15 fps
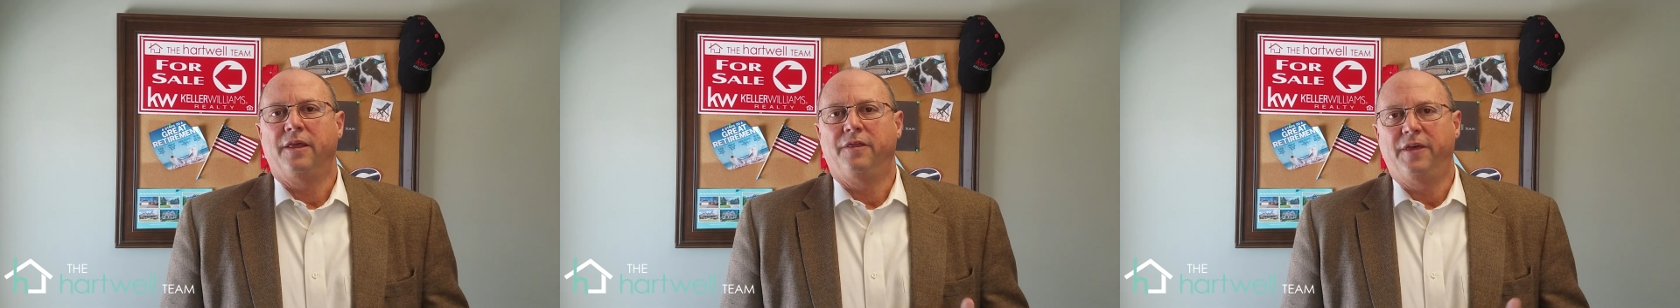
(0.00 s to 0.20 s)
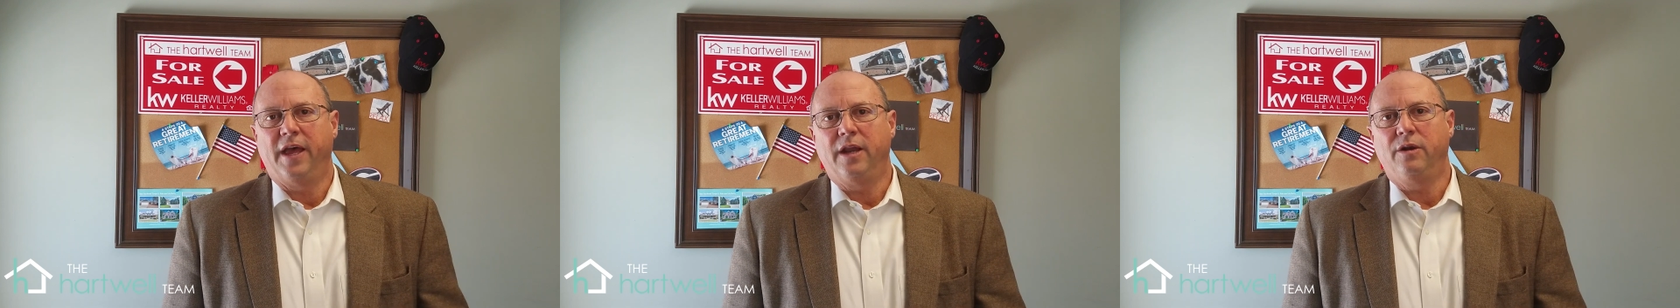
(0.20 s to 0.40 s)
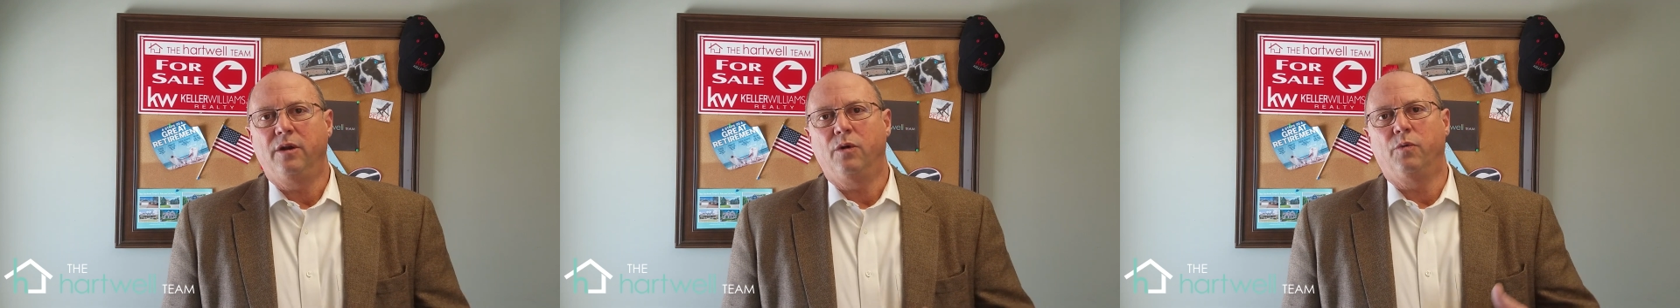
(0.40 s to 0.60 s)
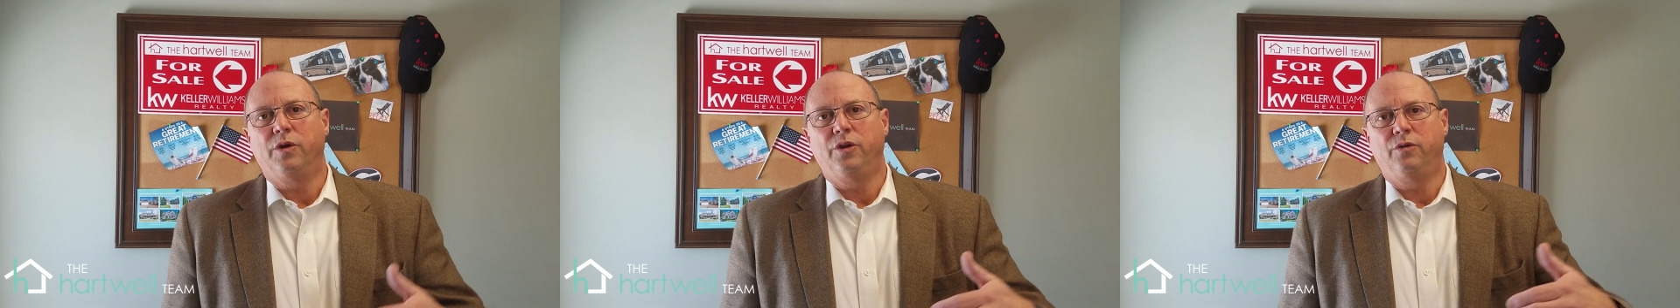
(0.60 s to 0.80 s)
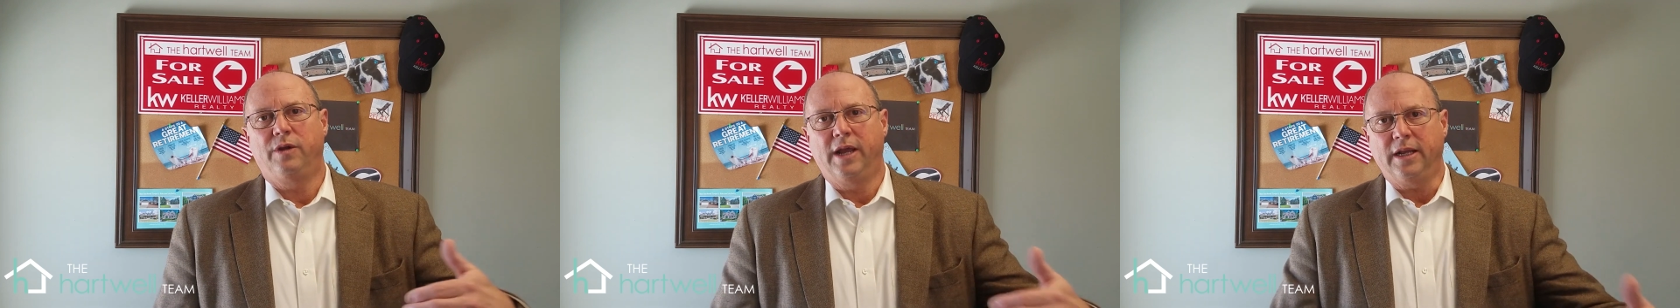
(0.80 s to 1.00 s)
Then
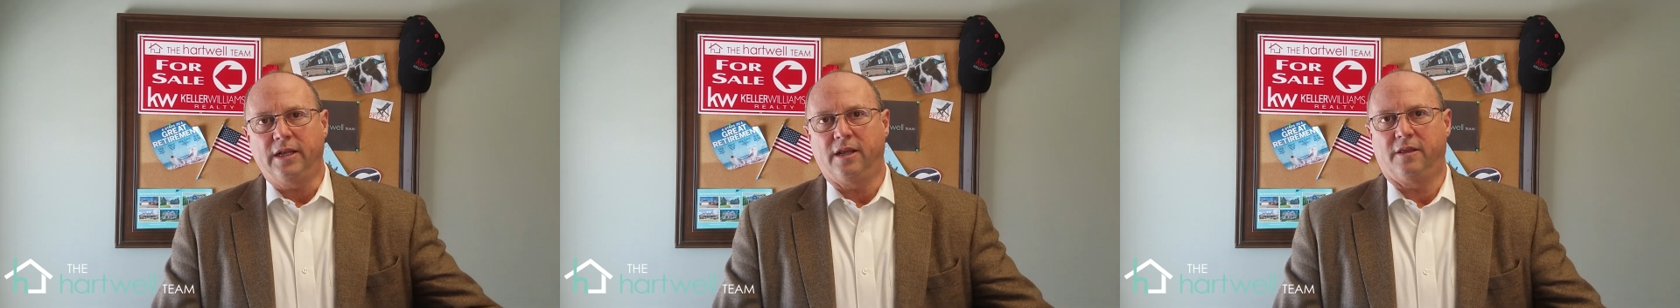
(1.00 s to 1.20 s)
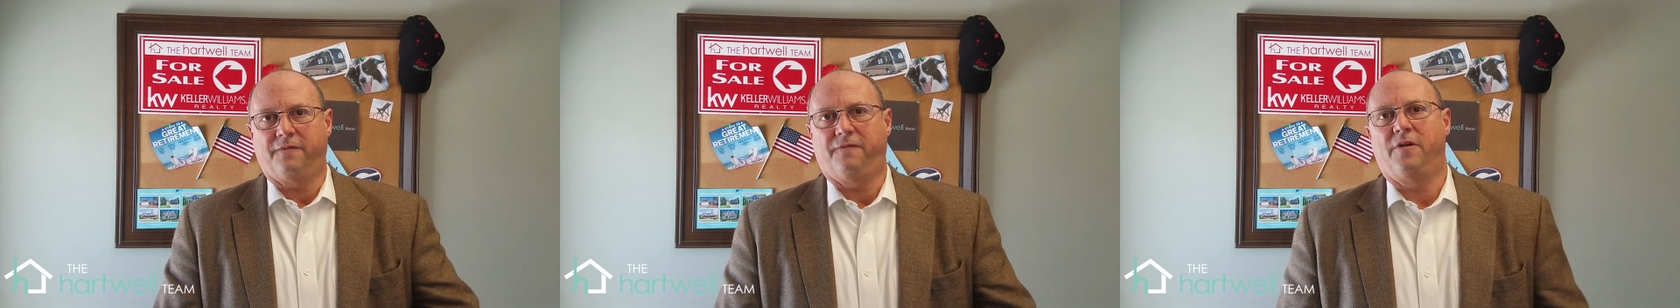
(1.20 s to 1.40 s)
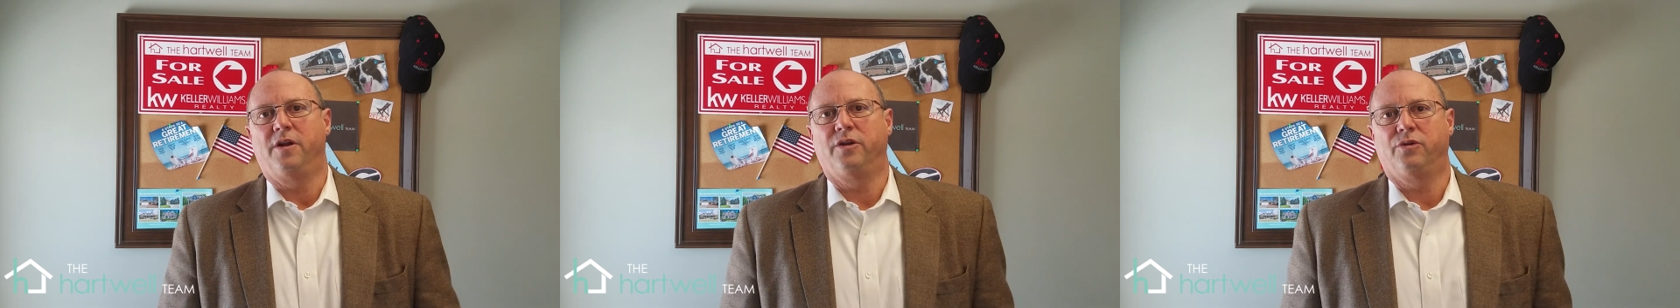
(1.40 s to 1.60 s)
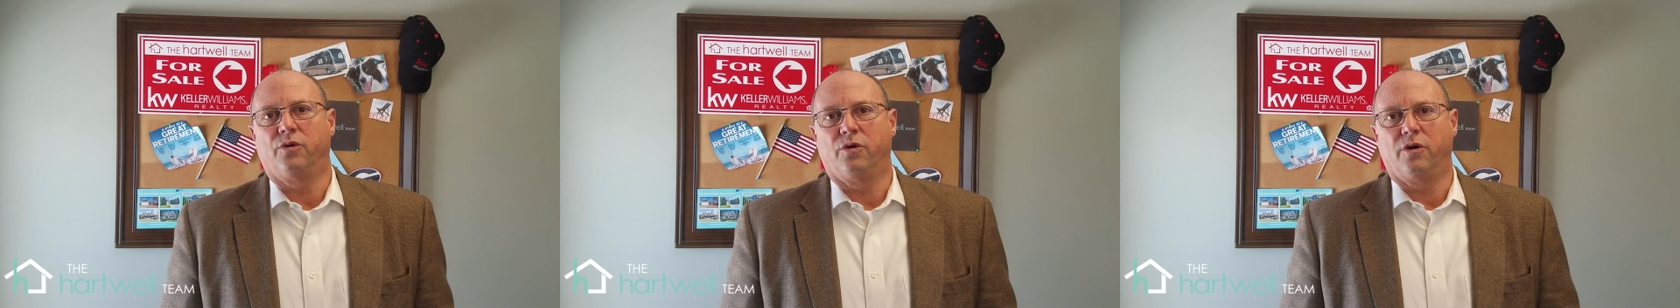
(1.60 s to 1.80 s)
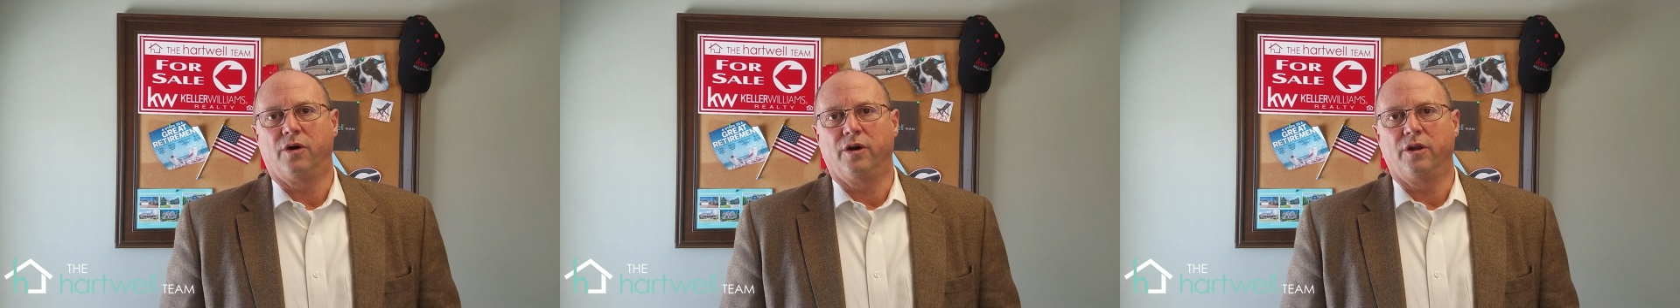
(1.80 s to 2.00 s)
when you get to the front
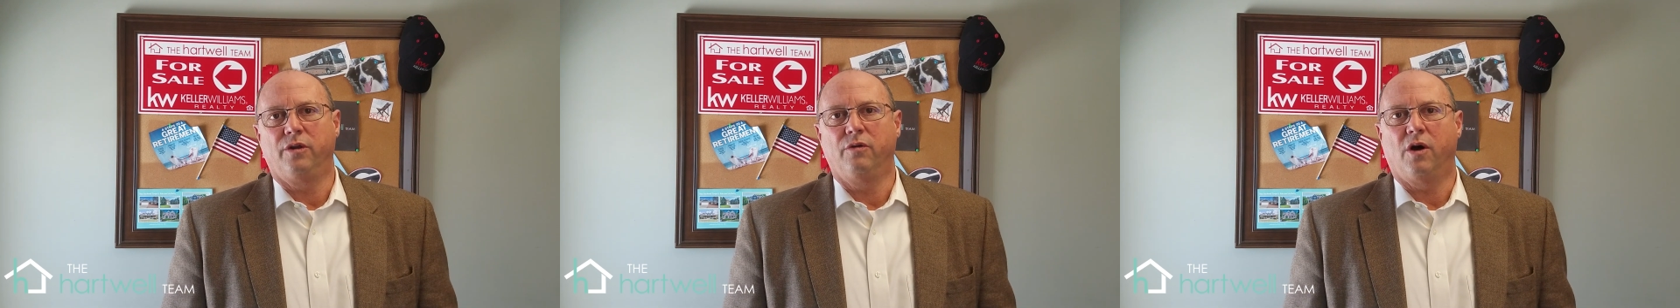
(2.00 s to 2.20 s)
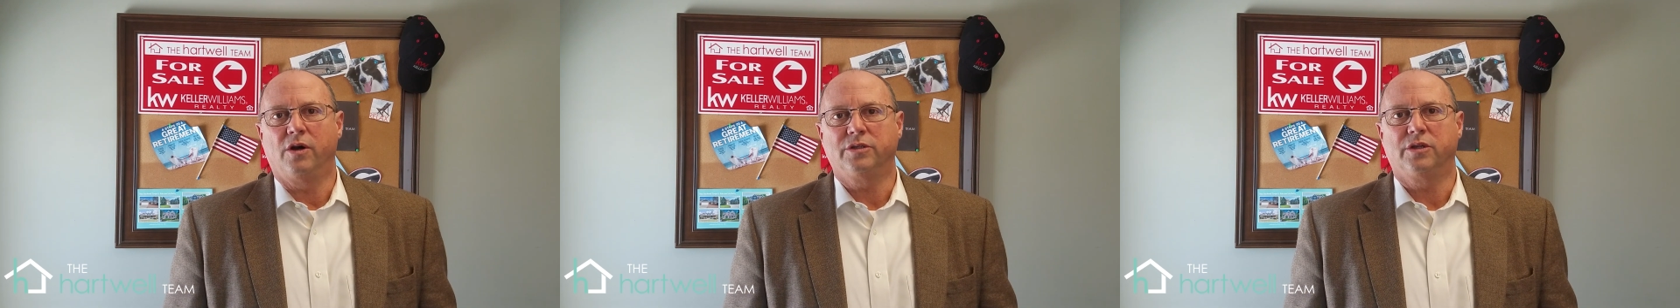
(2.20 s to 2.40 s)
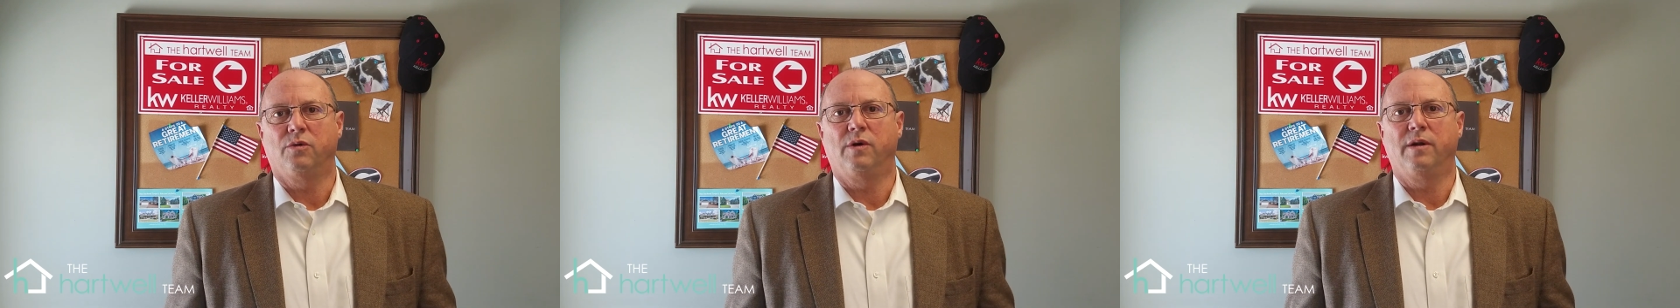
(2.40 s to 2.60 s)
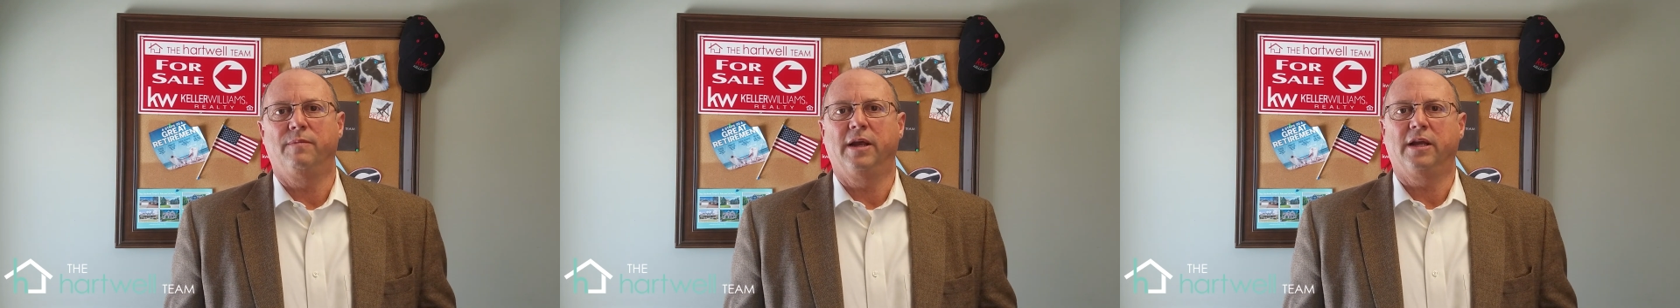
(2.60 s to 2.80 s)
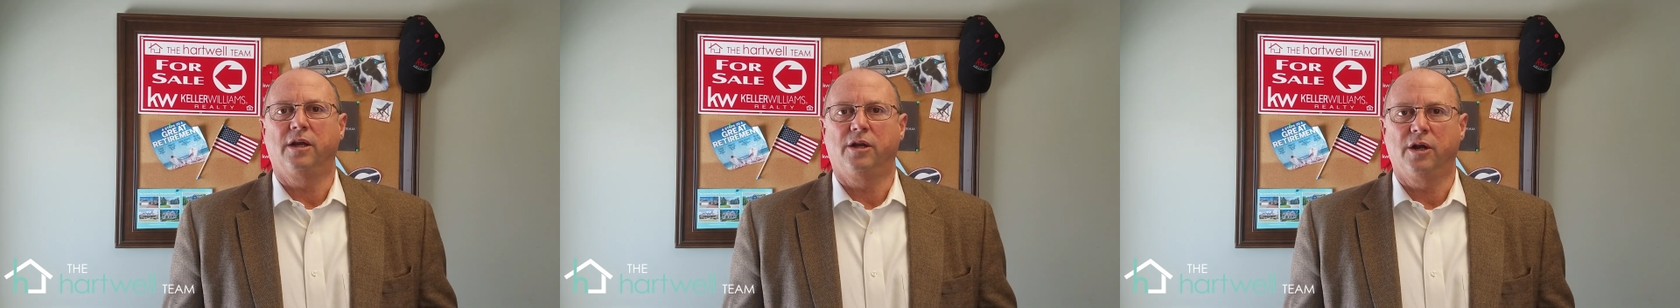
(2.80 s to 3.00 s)
door, you also want to
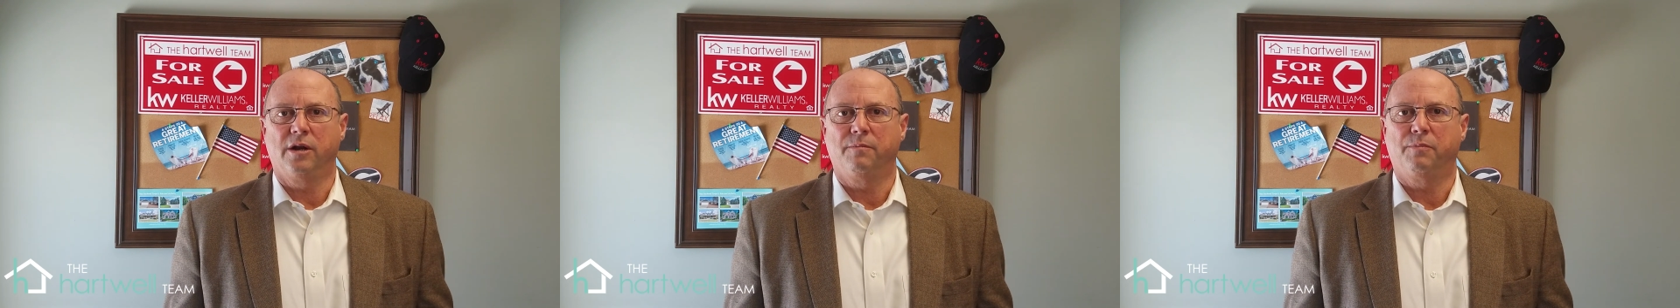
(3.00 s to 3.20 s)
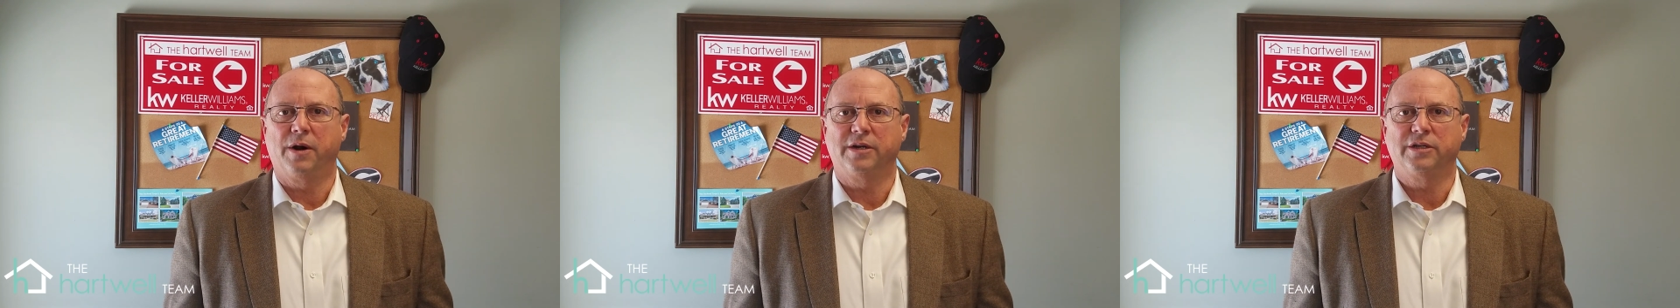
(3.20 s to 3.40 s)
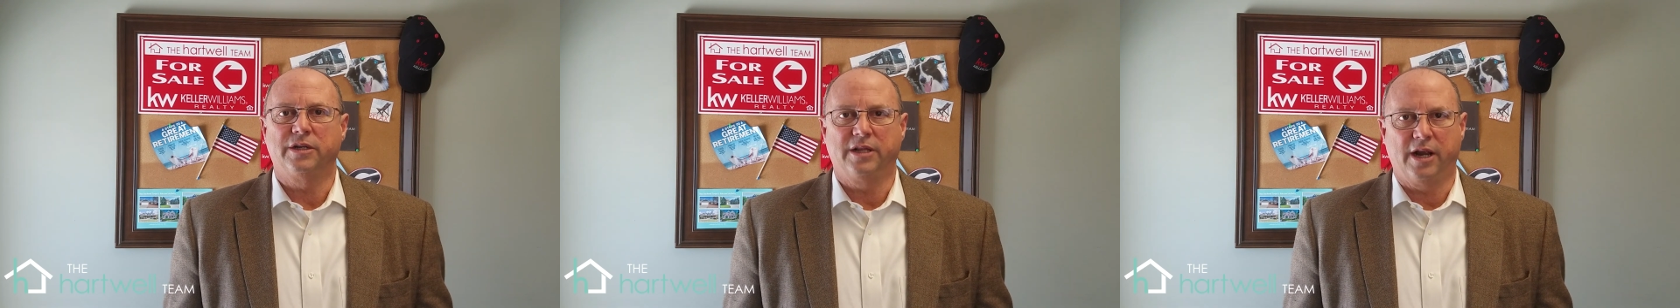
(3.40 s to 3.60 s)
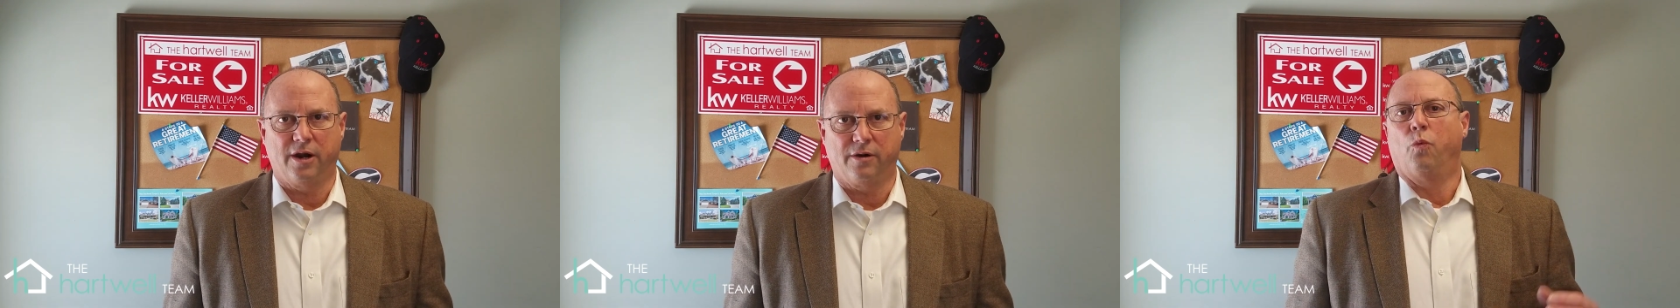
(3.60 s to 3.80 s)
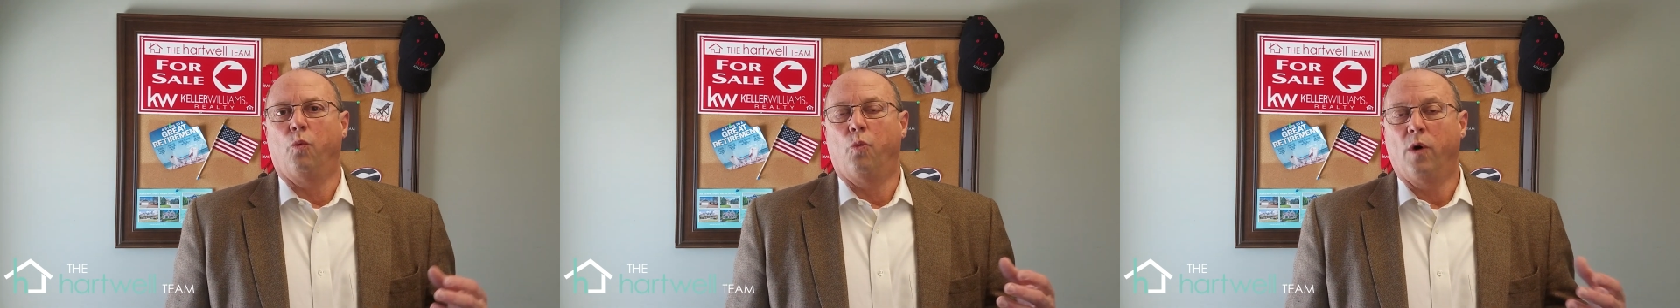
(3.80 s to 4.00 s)
make a good impression there.